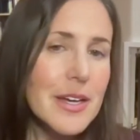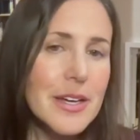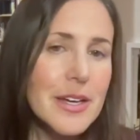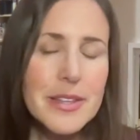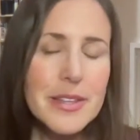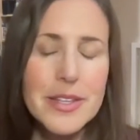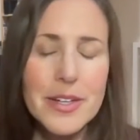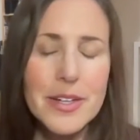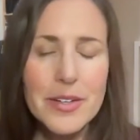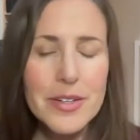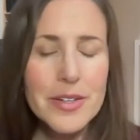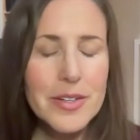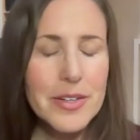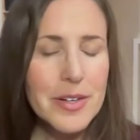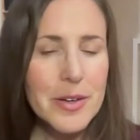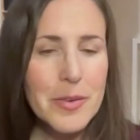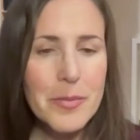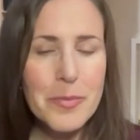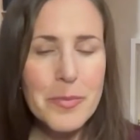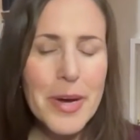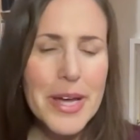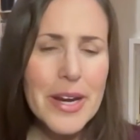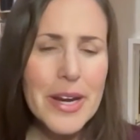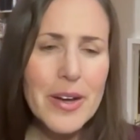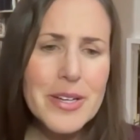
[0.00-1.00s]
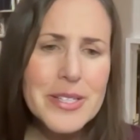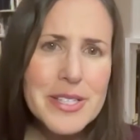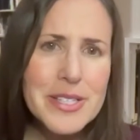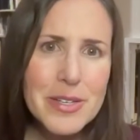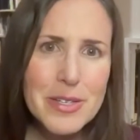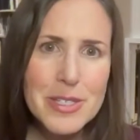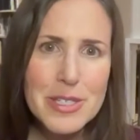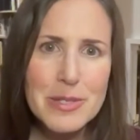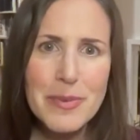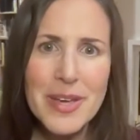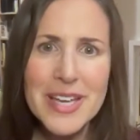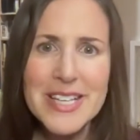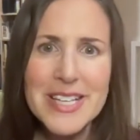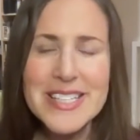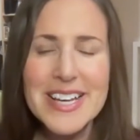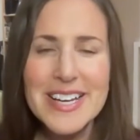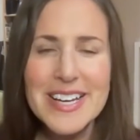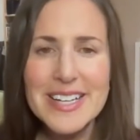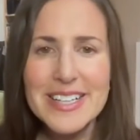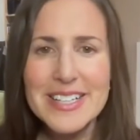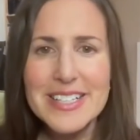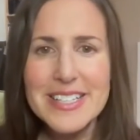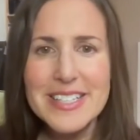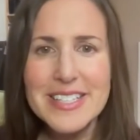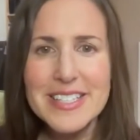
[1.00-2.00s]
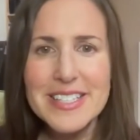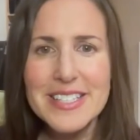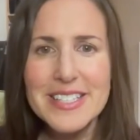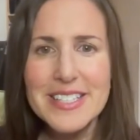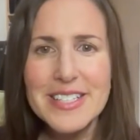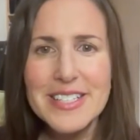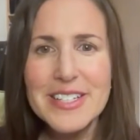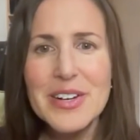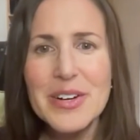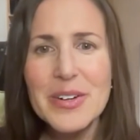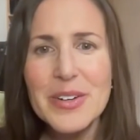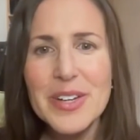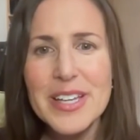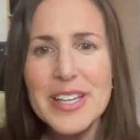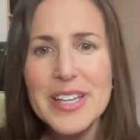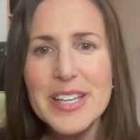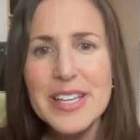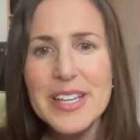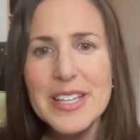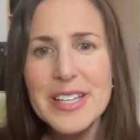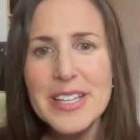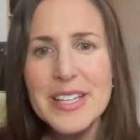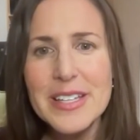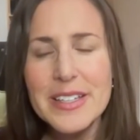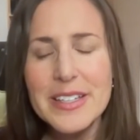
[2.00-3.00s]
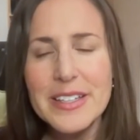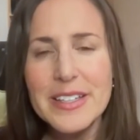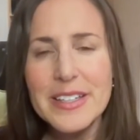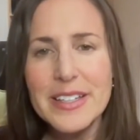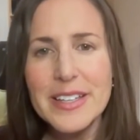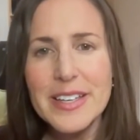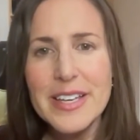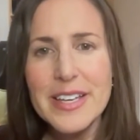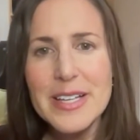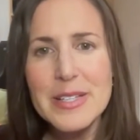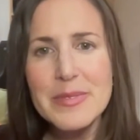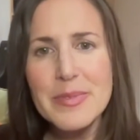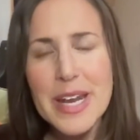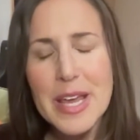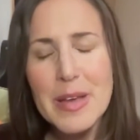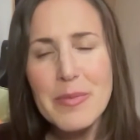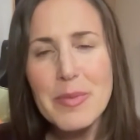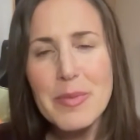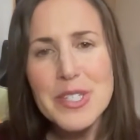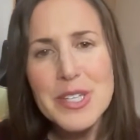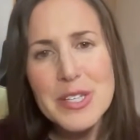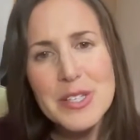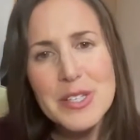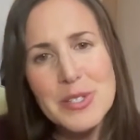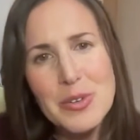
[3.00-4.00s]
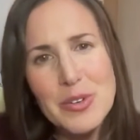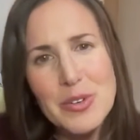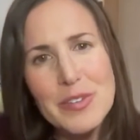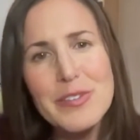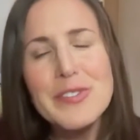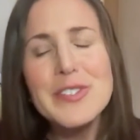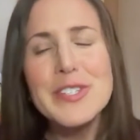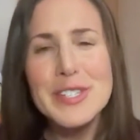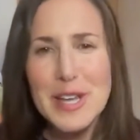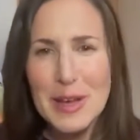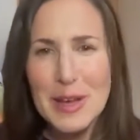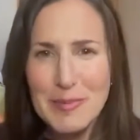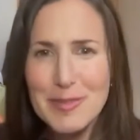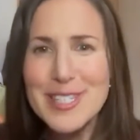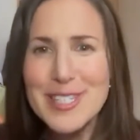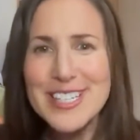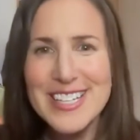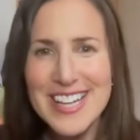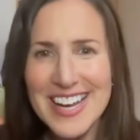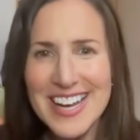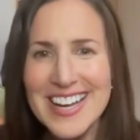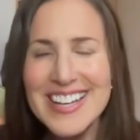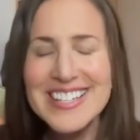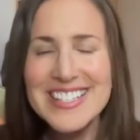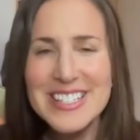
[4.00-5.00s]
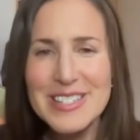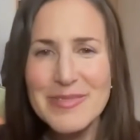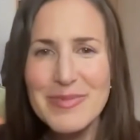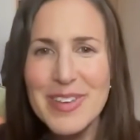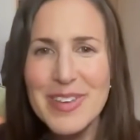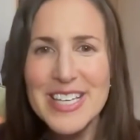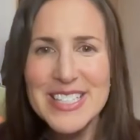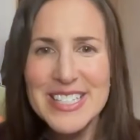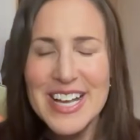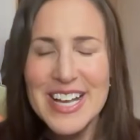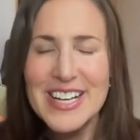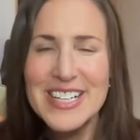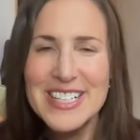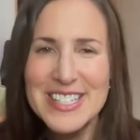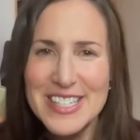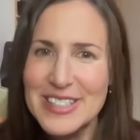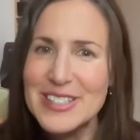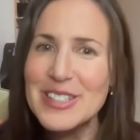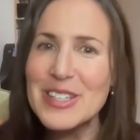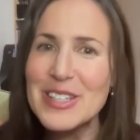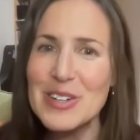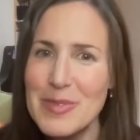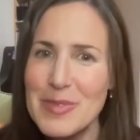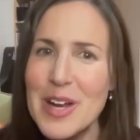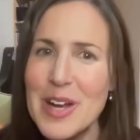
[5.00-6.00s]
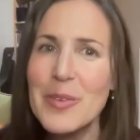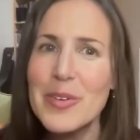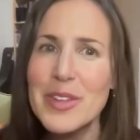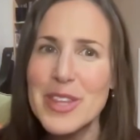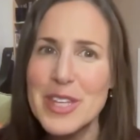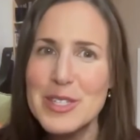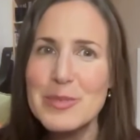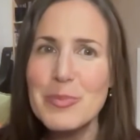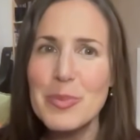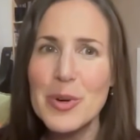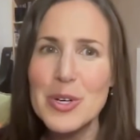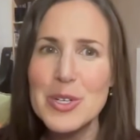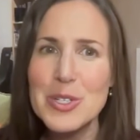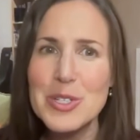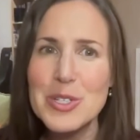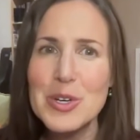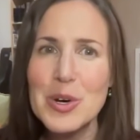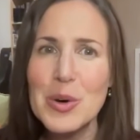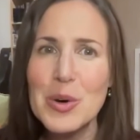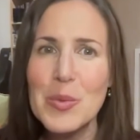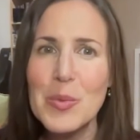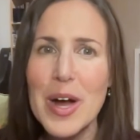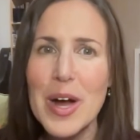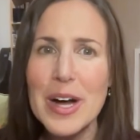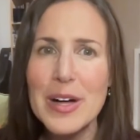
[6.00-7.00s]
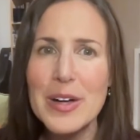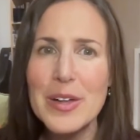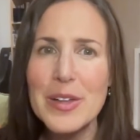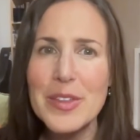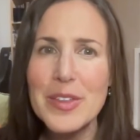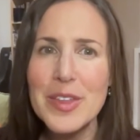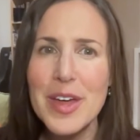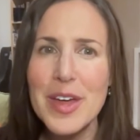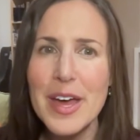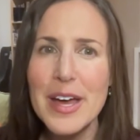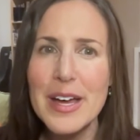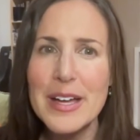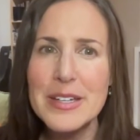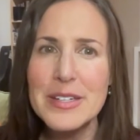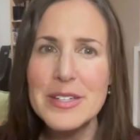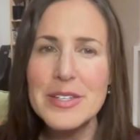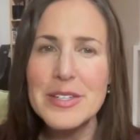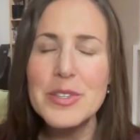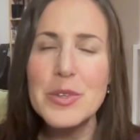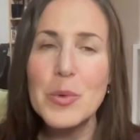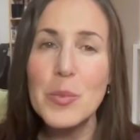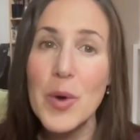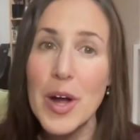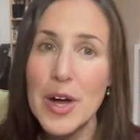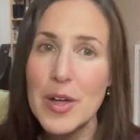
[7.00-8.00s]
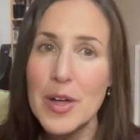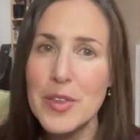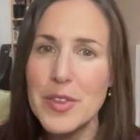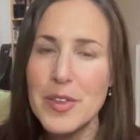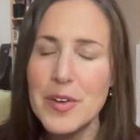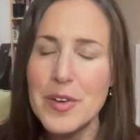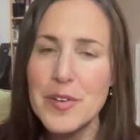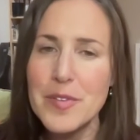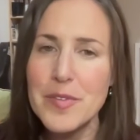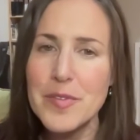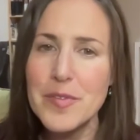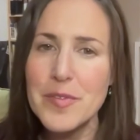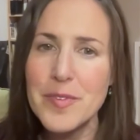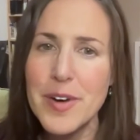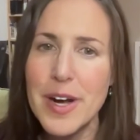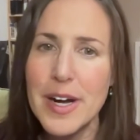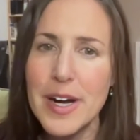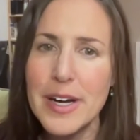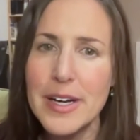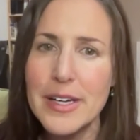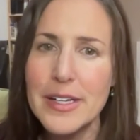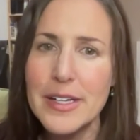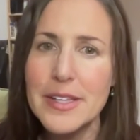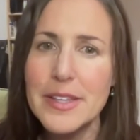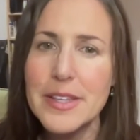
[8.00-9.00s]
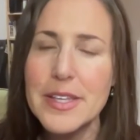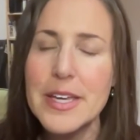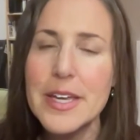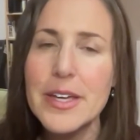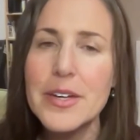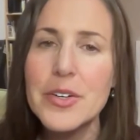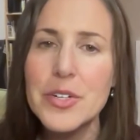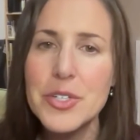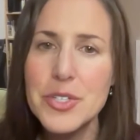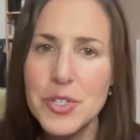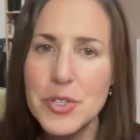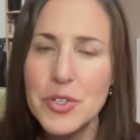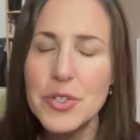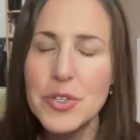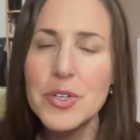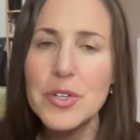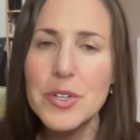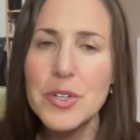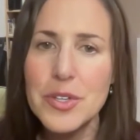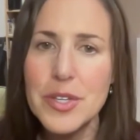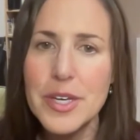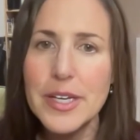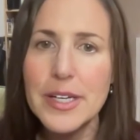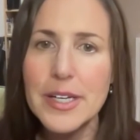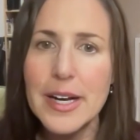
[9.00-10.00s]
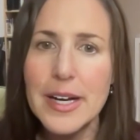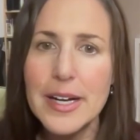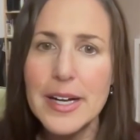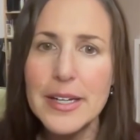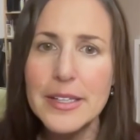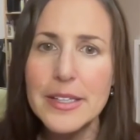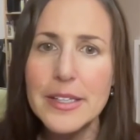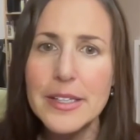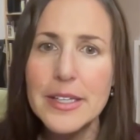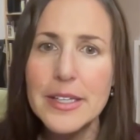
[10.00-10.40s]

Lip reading: But also SpaceX, he's been able to sort of subsidize SpaceX a little bit with his personal wealth and the wealth of the inner circle that got